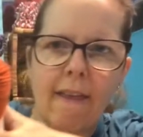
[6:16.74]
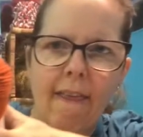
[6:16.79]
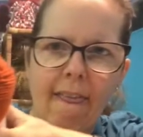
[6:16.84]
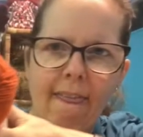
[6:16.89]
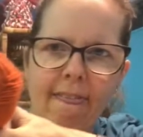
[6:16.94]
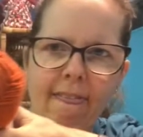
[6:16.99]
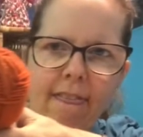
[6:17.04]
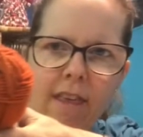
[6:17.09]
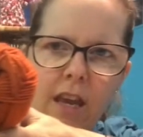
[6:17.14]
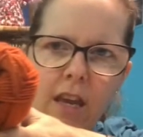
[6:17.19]

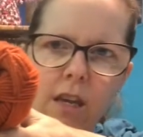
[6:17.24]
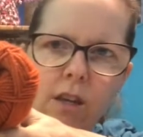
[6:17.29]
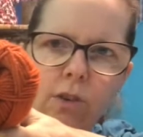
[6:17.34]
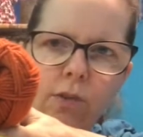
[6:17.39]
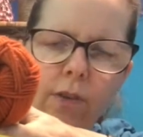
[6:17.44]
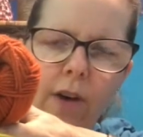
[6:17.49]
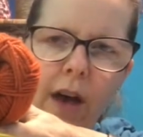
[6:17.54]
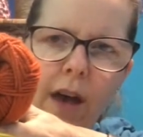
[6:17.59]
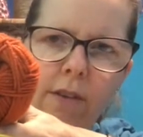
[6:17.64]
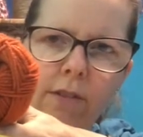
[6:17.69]
these
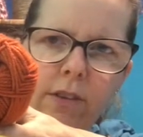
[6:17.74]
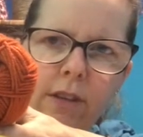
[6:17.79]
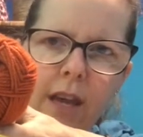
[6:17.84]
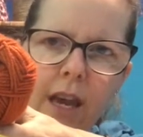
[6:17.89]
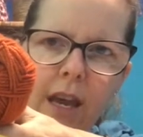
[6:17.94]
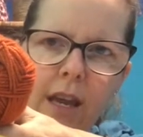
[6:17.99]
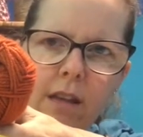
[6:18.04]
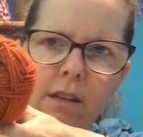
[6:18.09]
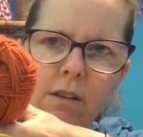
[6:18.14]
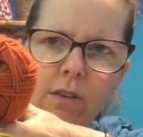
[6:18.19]
5
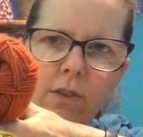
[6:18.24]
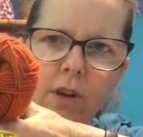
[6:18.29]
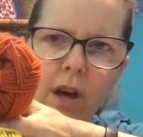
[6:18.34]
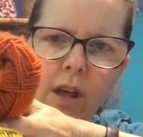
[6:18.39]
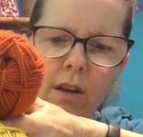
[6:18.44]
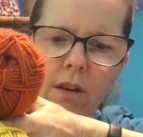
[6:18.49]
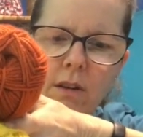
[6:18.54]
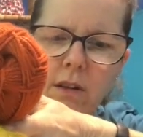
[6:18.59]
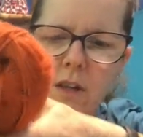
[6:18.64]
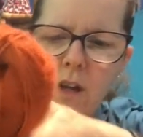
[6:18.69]
skeins of
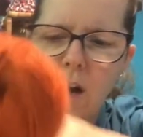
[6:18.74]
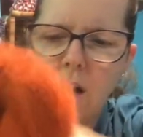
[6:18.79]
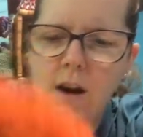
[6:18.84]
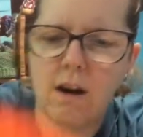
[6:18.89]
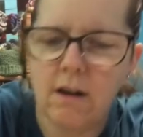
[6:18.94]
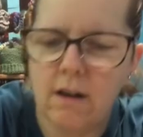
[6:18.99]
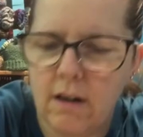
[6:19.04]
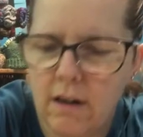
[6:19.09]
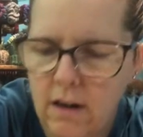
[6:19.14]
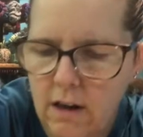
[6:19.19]
colored
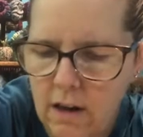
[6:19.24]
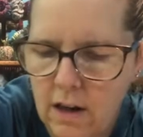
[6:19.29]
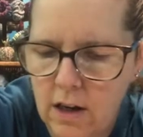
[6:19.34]
yarn.